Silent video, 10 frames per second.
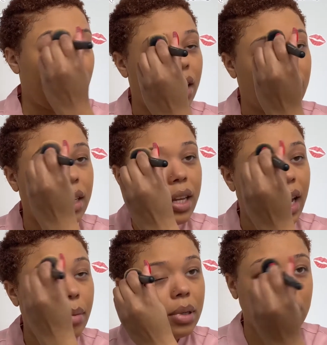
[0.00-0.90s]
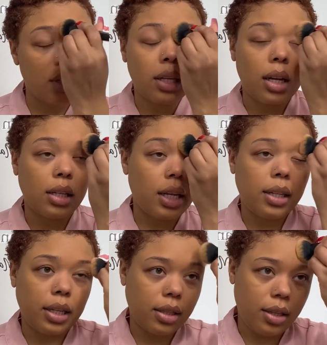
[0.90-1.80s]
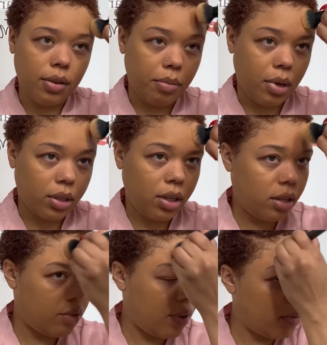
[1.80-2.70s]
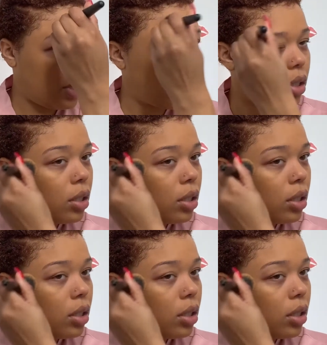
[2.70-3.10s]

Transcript: And yeah, but it's looking a lot like the Il Makiage foundation.